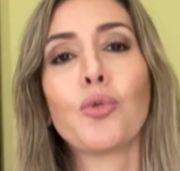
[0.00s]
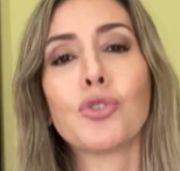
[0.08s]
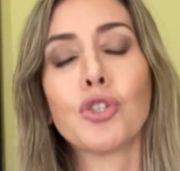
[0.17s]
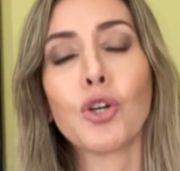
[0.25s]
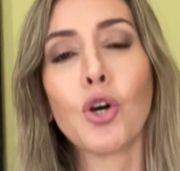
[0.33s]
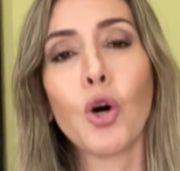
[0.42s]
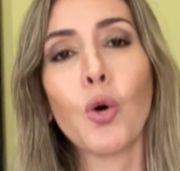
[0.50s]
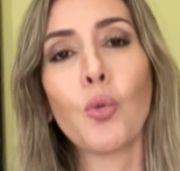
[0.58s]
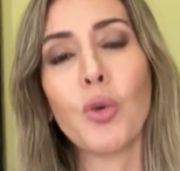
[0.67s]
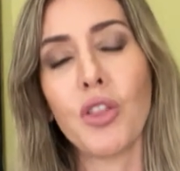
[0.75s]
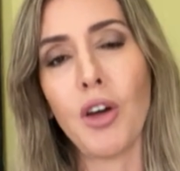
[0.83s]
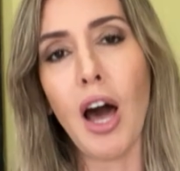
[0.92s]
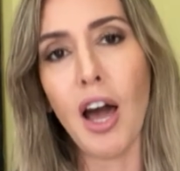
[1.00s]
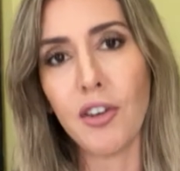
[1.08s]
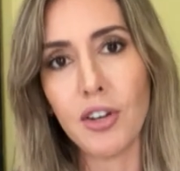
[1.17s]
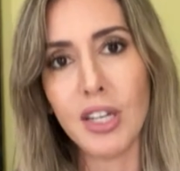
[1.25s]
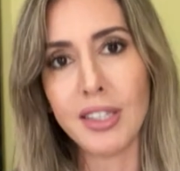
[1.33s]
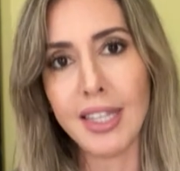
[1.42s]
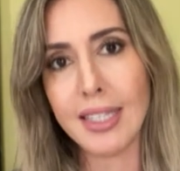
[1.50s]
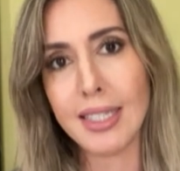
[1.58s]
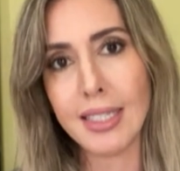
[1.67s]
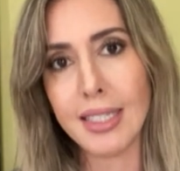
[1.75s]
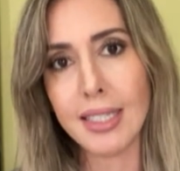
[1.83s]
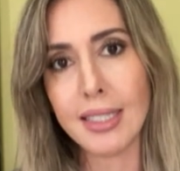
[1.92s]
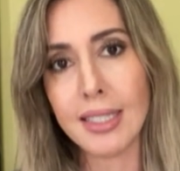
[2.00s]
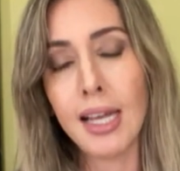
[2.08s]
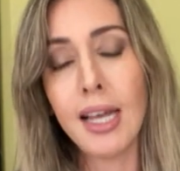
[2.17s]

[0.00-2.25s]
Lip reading: to go with higher intensities.